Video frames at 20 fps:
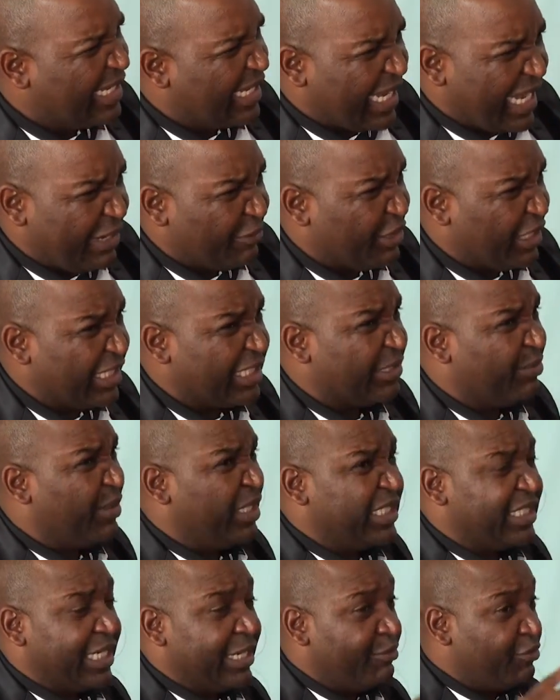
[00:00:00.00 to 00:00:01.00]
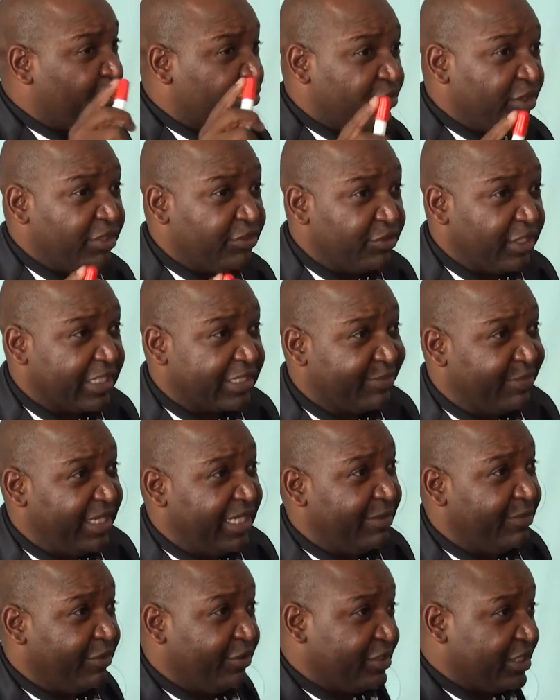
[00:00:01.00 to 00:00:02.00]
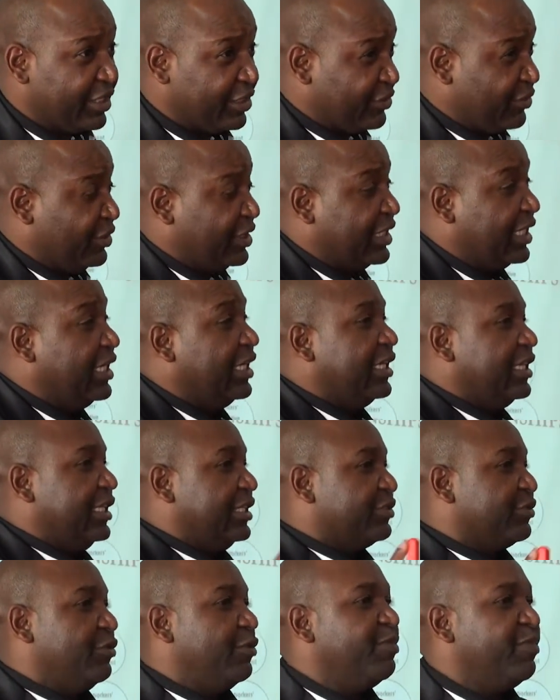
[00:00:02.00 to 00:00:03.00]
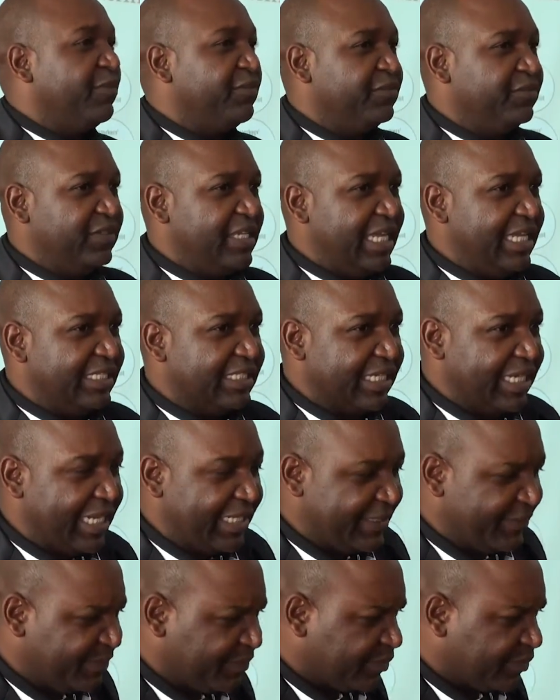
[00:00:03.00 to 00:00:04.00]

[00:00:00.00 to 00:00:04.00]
I'll just mention, I'm not going to explain because it's not the scope of today's class.